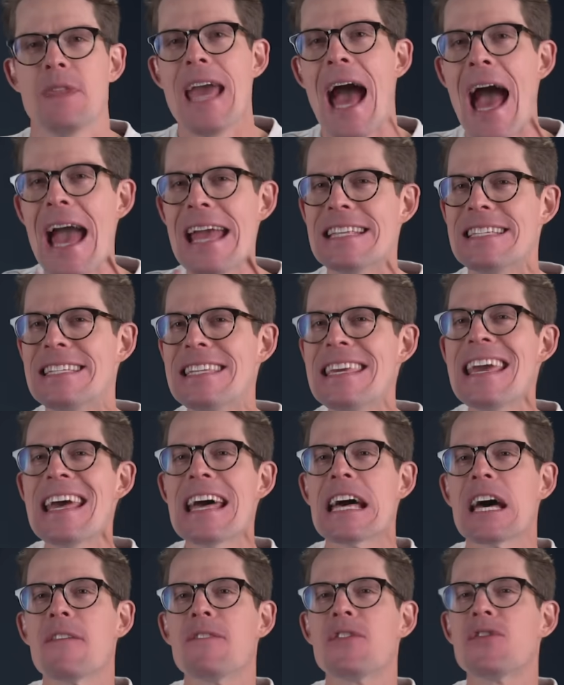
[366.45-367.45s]
The
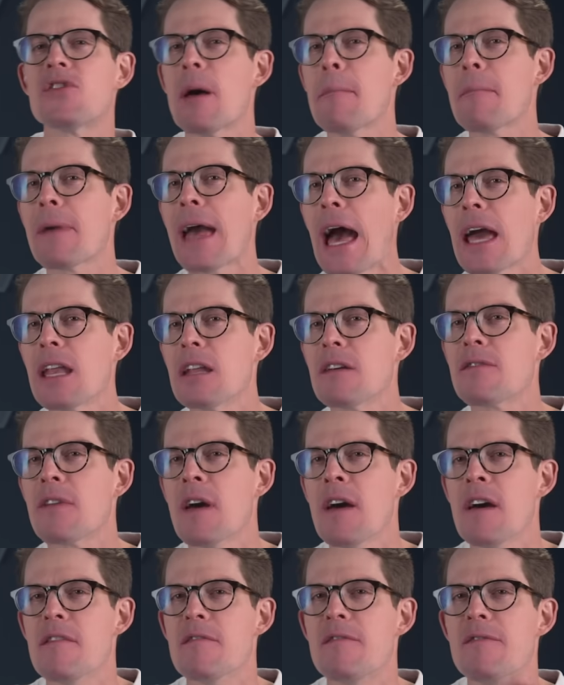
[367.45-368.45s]
idea of some kind of
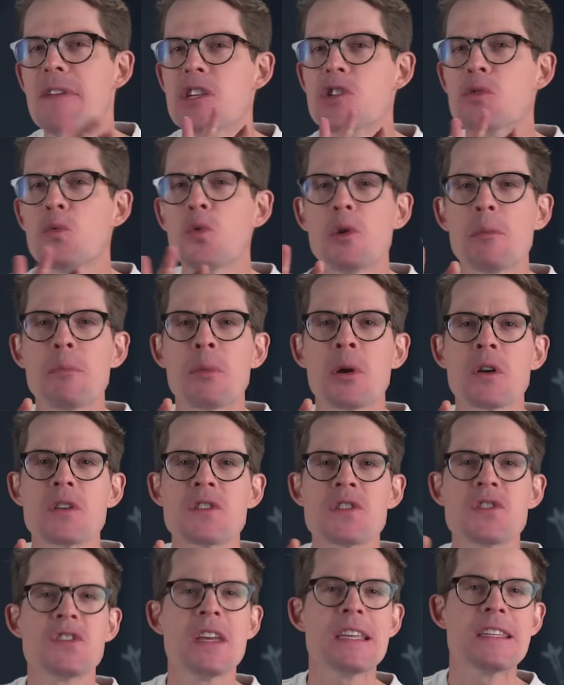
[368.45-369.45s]
visual
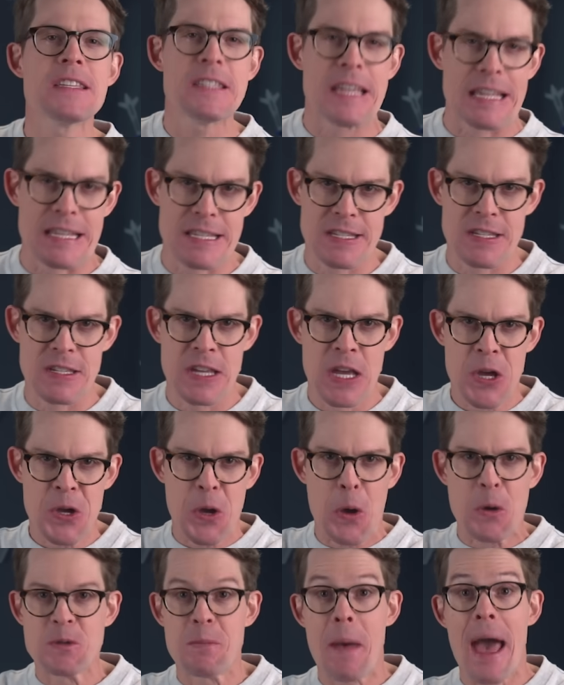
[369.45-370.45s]
persistence
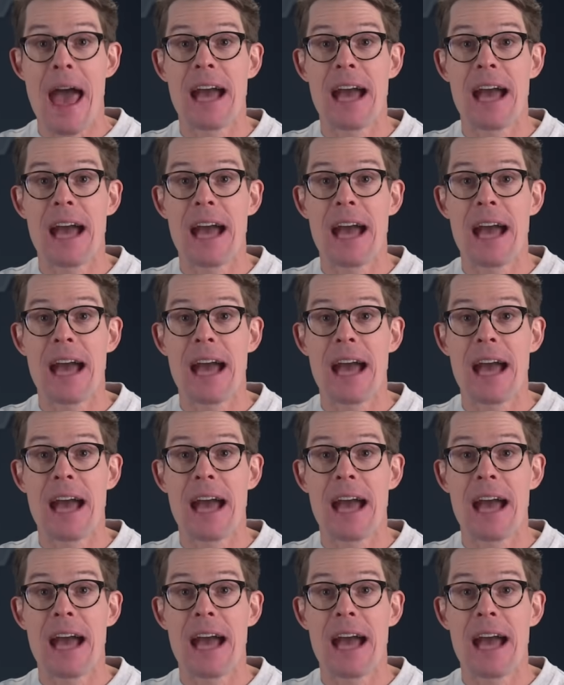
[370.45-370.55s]
goes